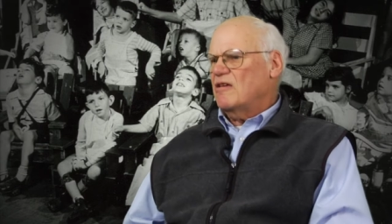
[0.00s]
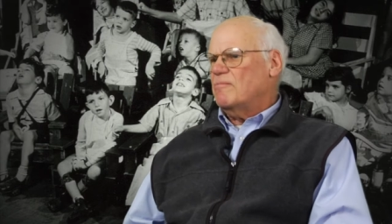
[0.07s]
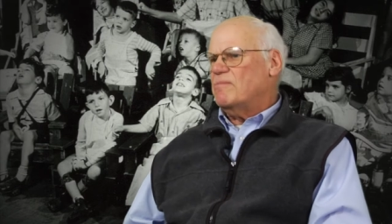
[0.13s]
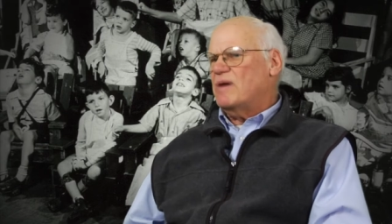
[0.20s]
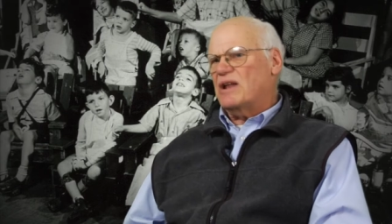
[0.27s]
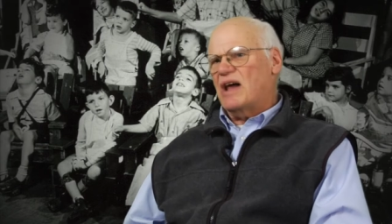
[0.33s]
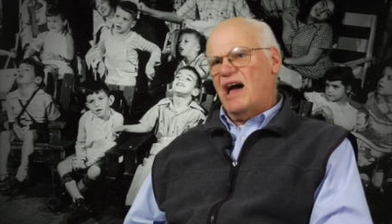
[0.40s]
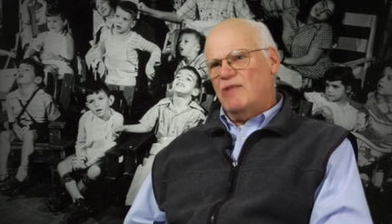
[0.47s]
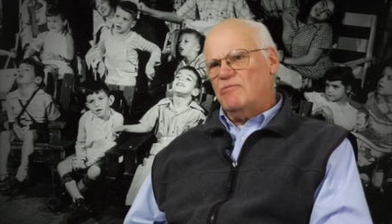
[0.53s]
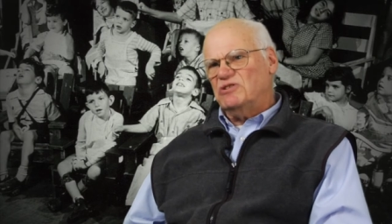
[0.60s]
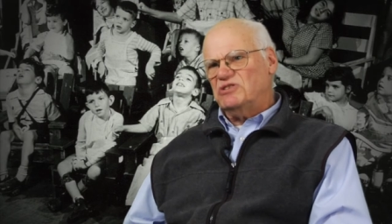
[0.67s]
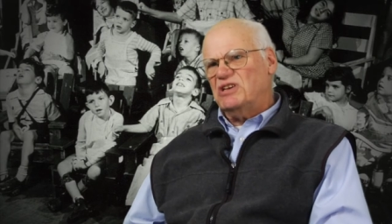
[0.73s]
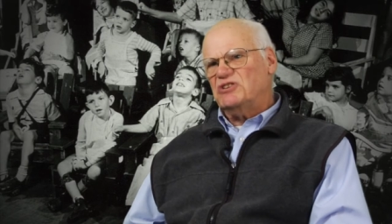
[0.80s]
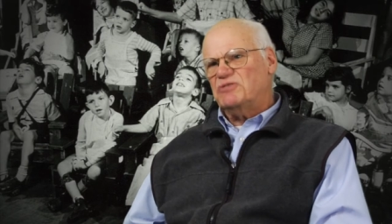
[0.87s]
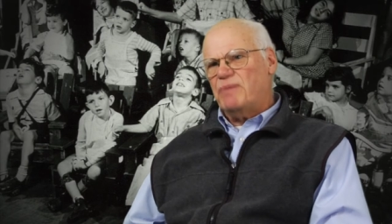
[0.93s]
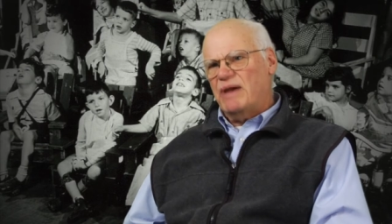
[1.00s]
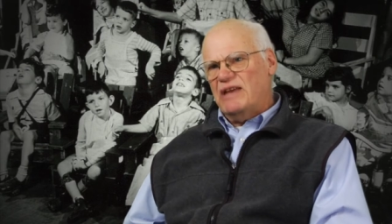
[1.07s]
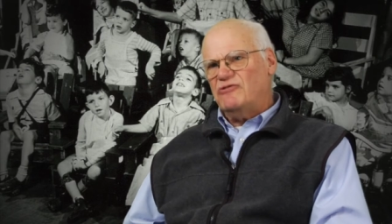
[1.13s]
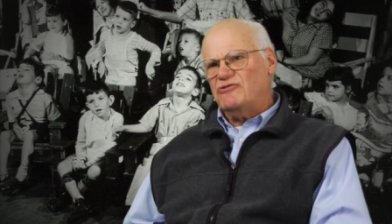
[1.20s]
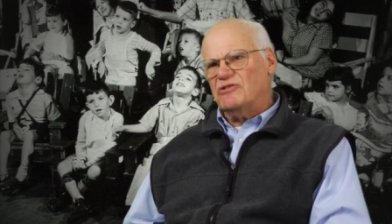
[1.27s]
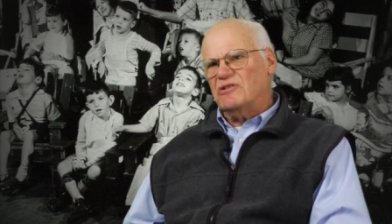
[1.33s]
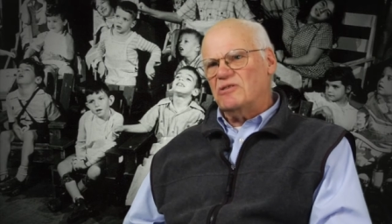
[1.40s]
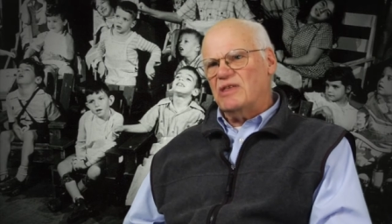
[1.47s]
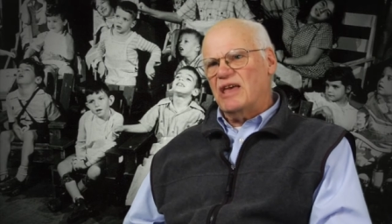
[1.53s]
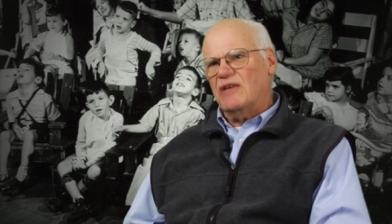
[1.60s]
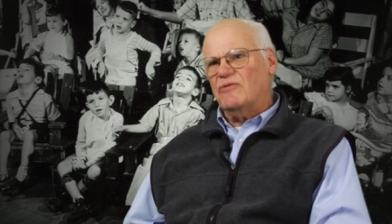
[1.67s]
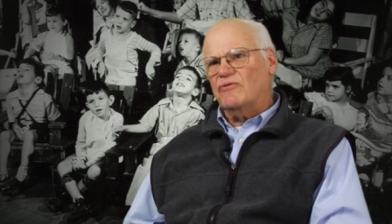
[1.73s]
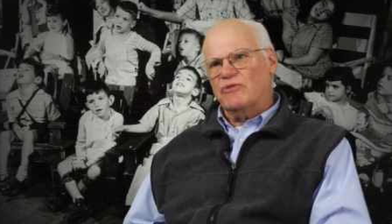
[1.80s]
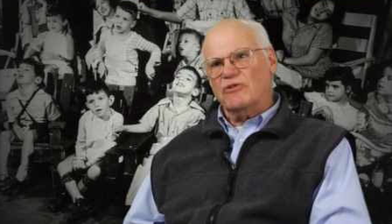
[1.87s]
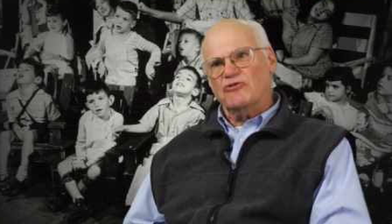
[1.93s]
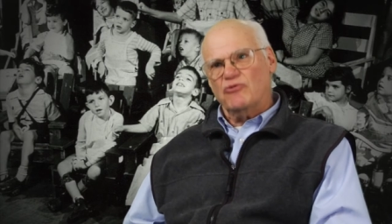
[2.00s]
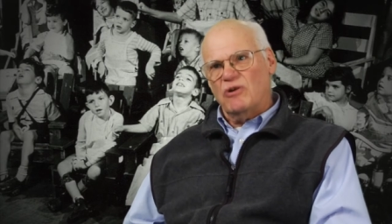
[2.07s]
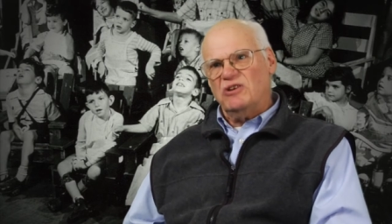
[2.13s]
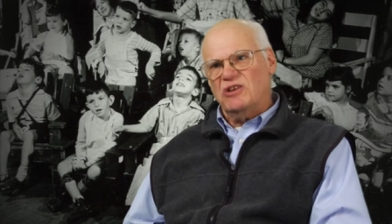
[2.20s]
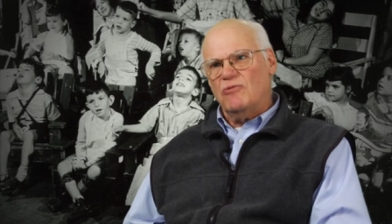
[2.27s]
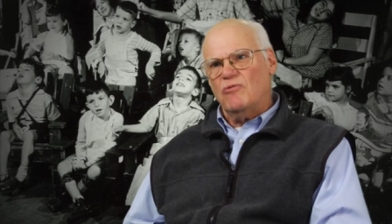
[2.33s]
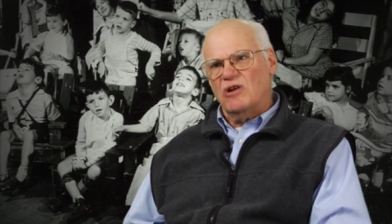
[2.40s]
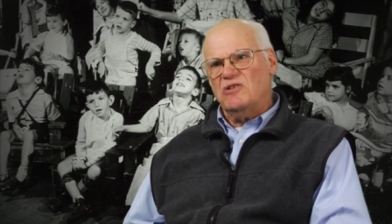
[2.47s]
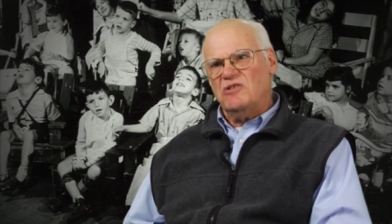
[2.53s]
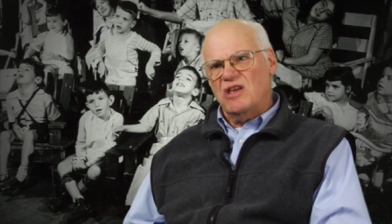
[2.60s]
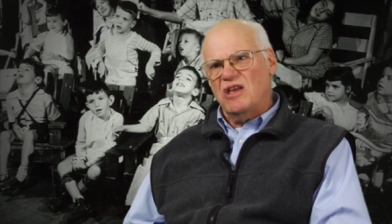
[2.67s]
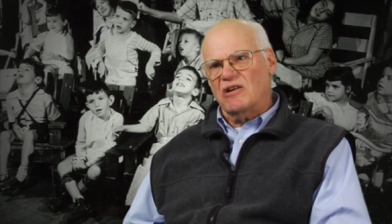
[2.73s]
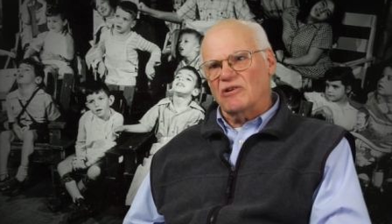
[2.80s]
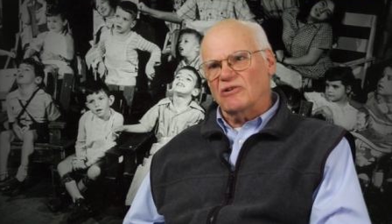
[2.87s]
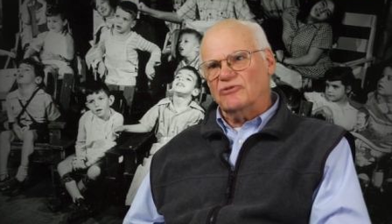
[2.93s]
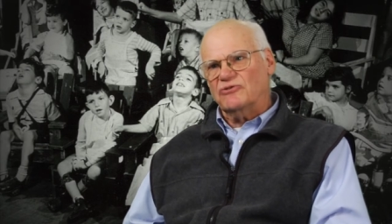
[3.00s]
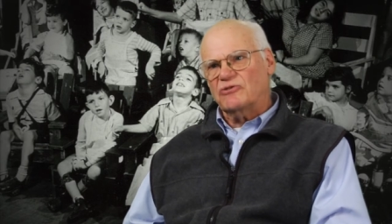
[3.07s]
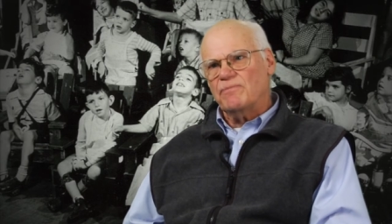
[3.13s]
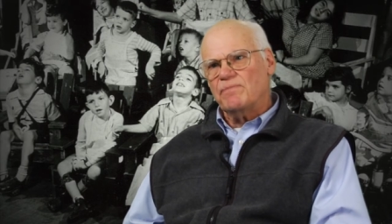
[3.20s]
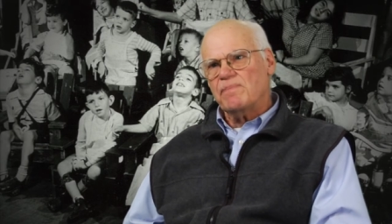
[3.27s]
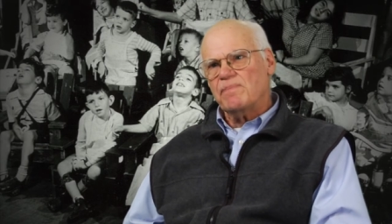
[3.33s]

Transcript: But I was his patient then for 21 years,